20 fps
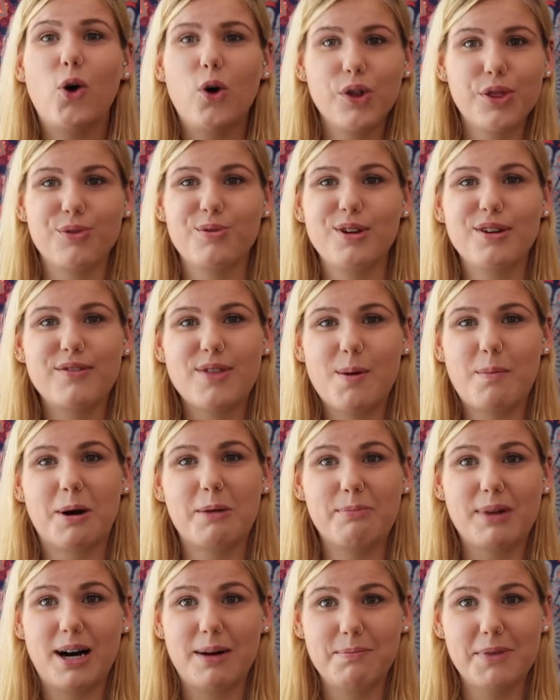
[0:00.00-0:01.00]
All three of them
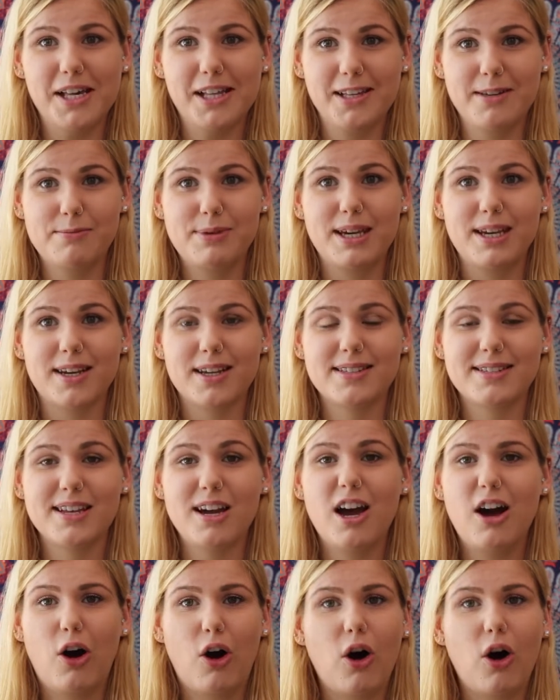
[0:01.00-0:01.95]
are potbelly pigs.